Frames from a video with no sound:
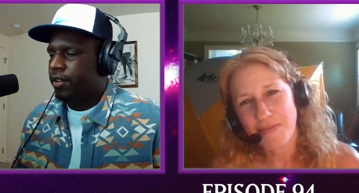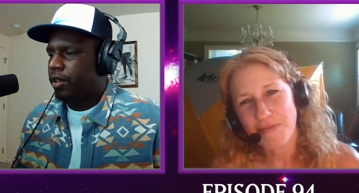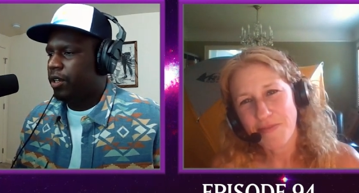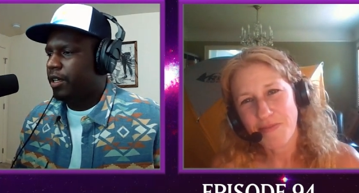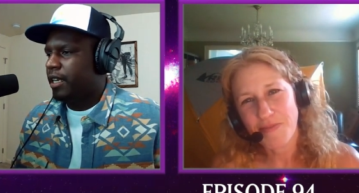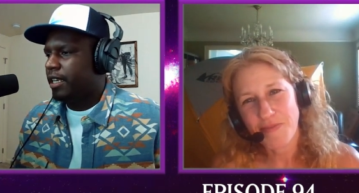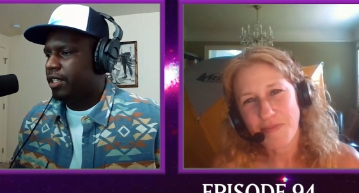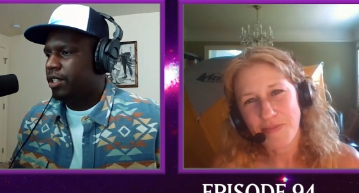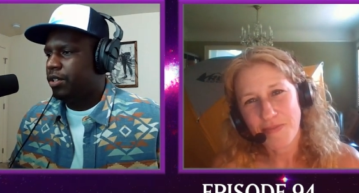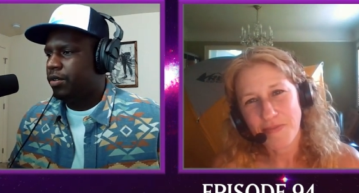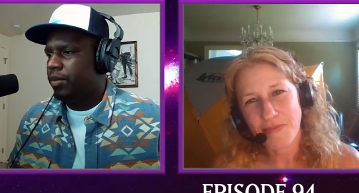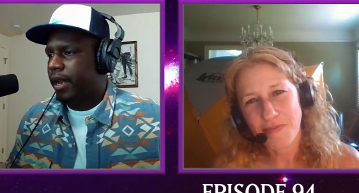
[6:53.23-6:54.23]
Speaker 1: did you ever look
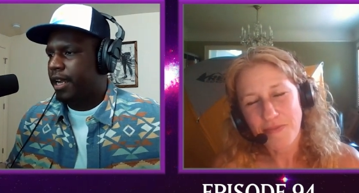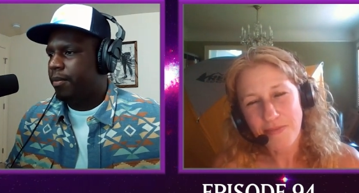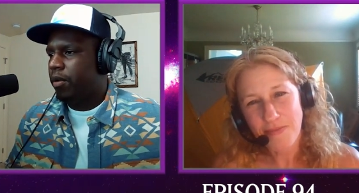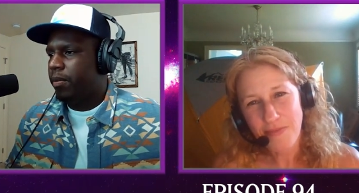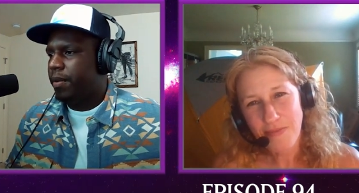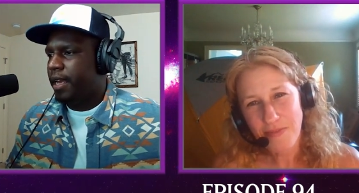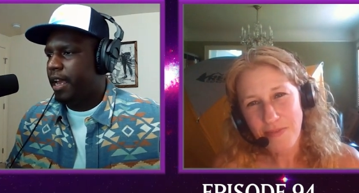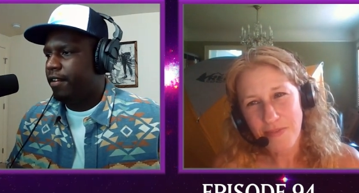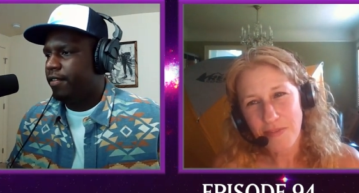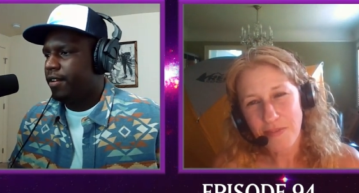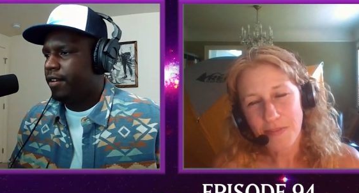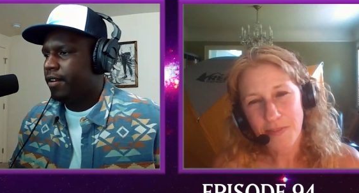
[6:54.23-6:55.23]
into animal
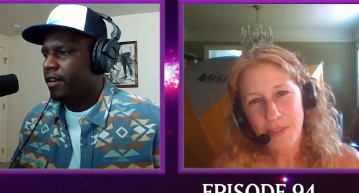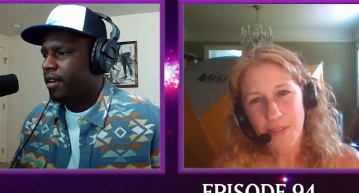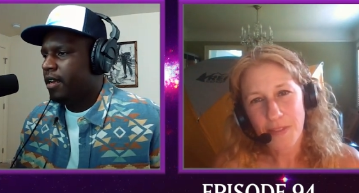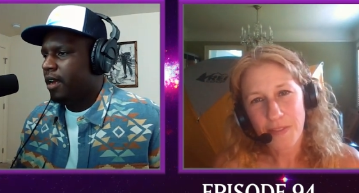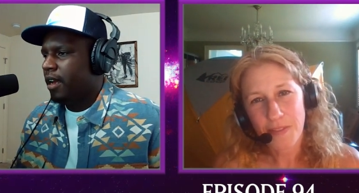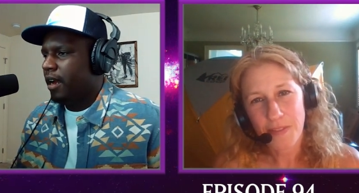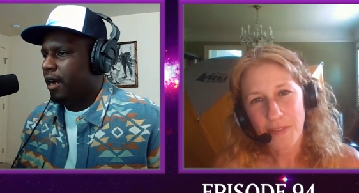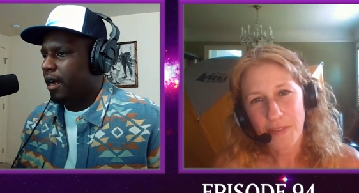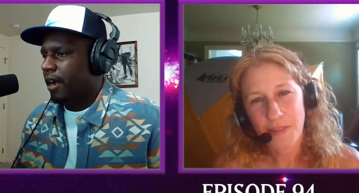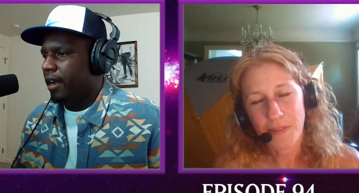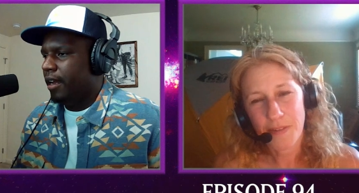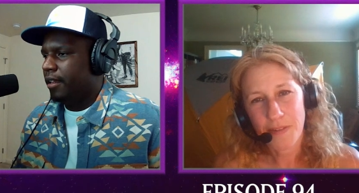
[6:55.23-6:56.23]
behavior?
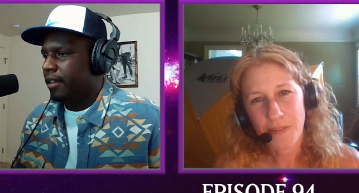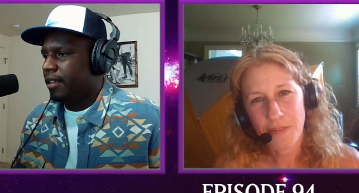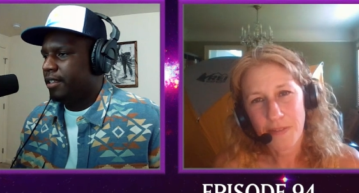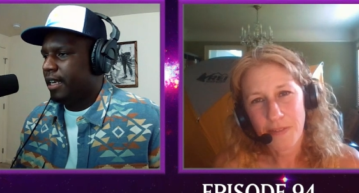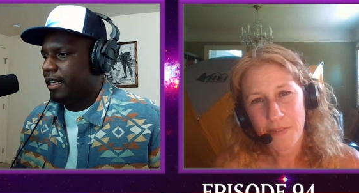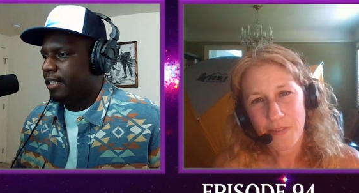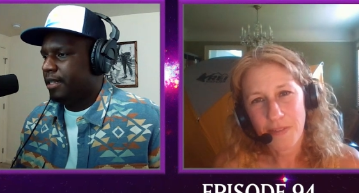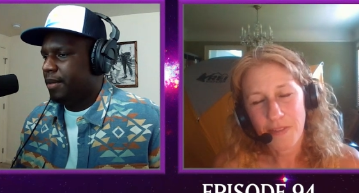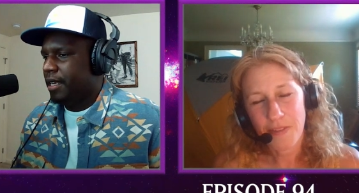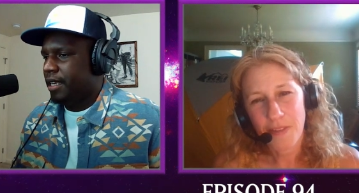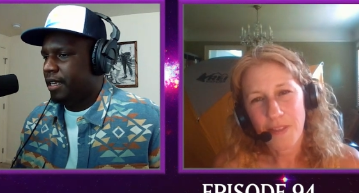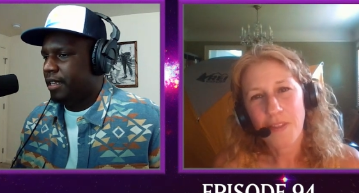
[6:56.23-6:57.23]
Because uh, that
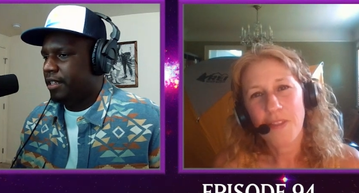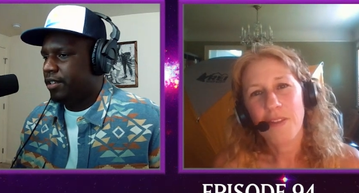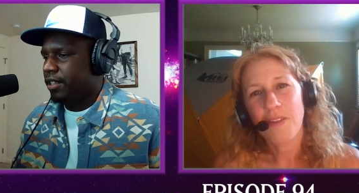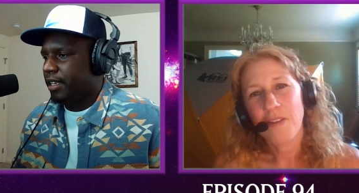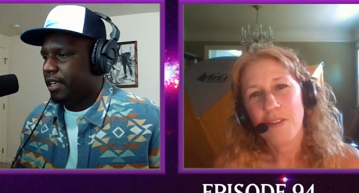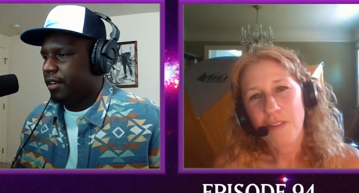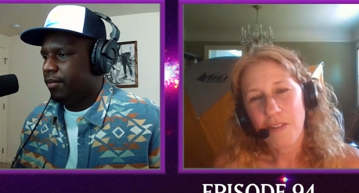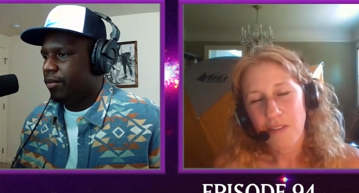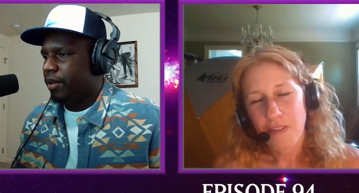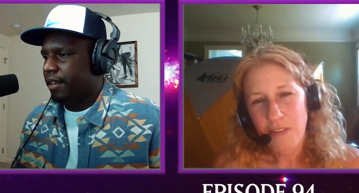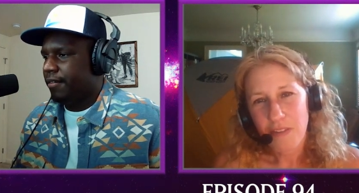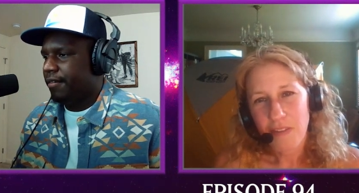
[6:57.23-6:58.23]
to me is like a
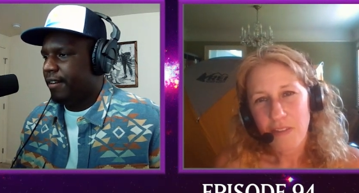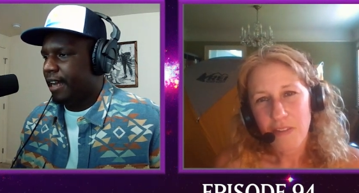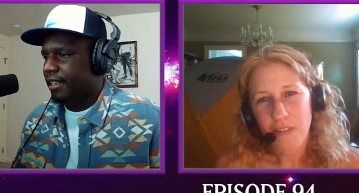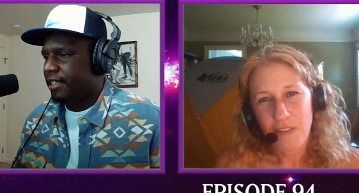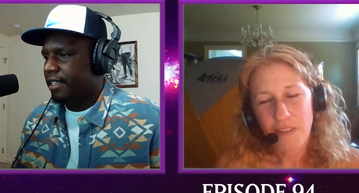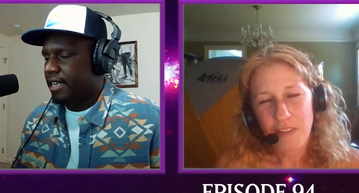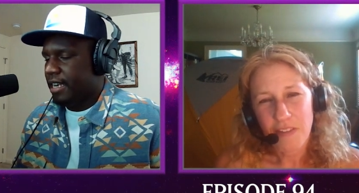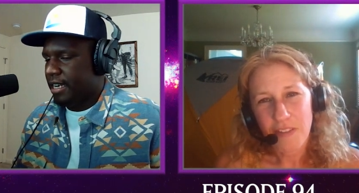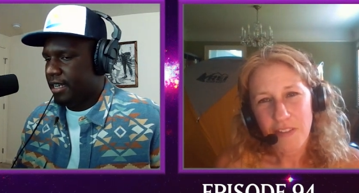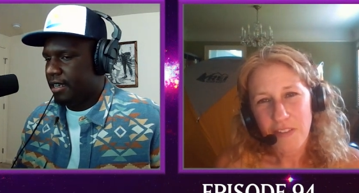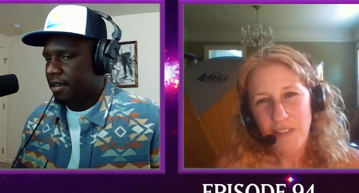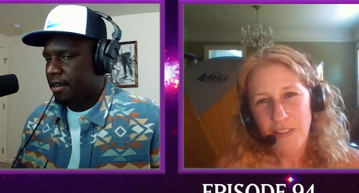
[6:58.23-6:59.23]
really
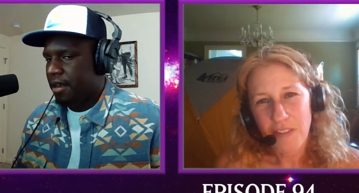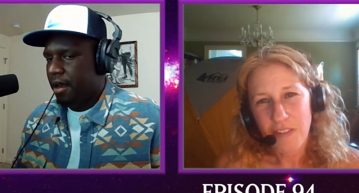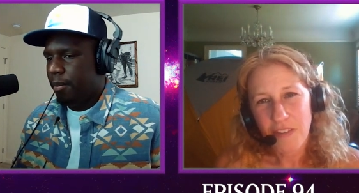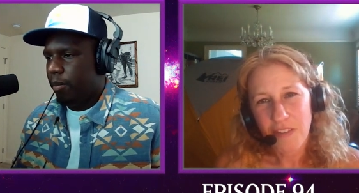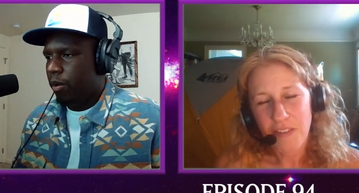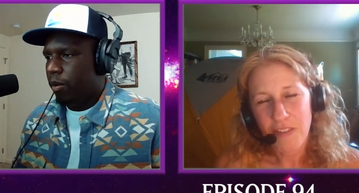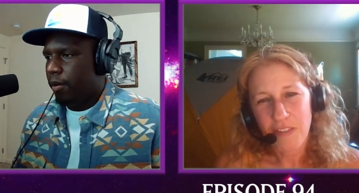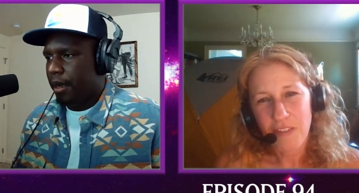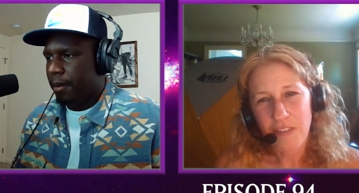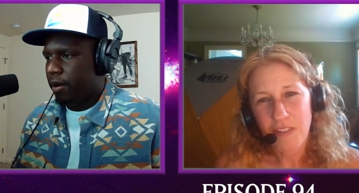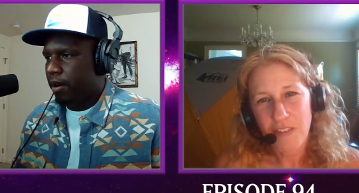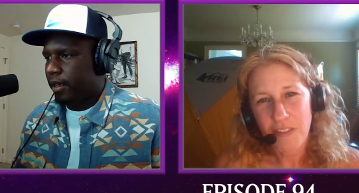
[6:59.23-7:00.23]
fascinating
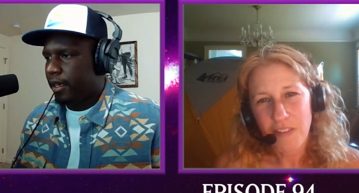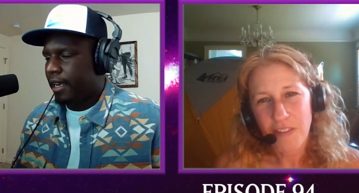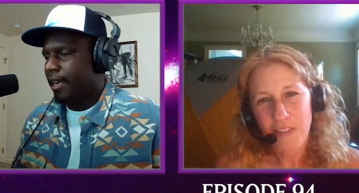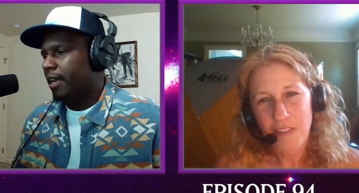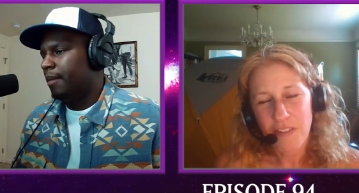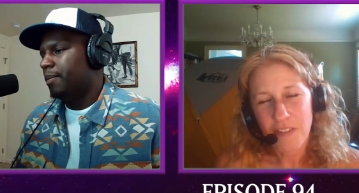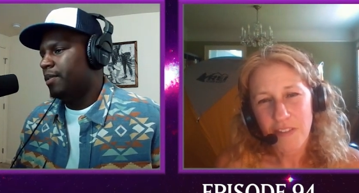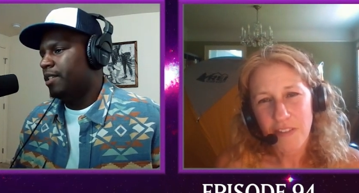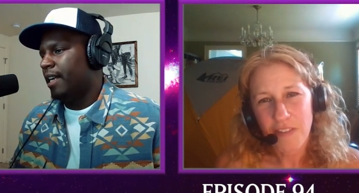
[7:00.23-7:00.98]
like part like i got